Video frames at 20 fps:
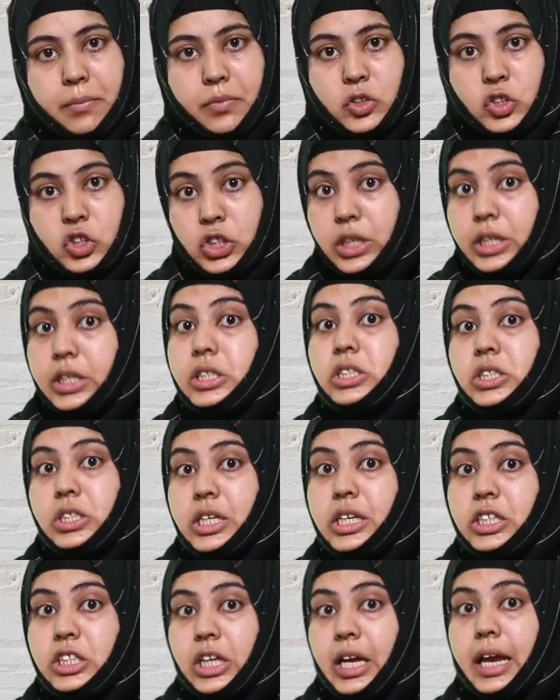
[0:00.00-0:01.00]
She is
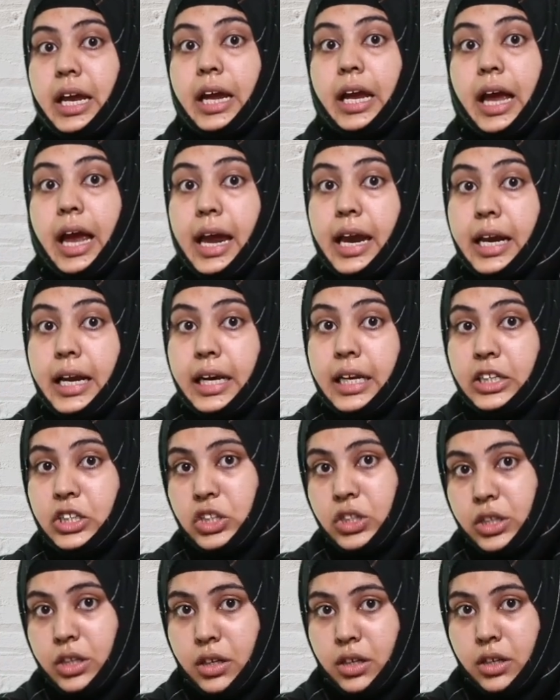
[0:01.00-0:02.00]
teaching
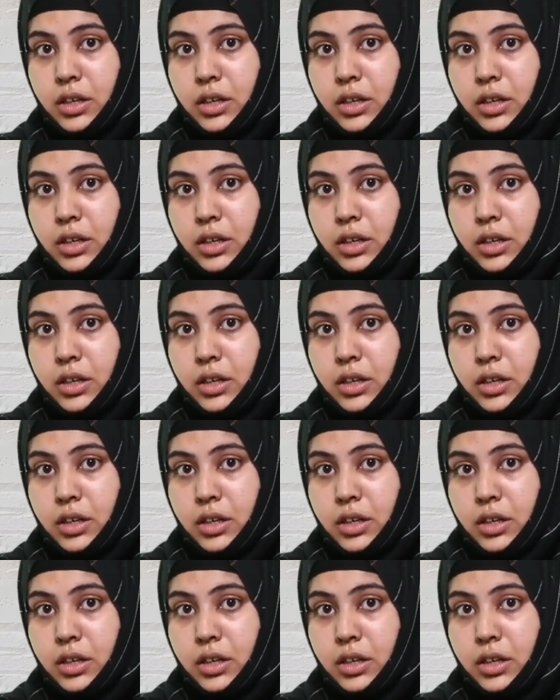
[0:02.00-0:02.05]
English.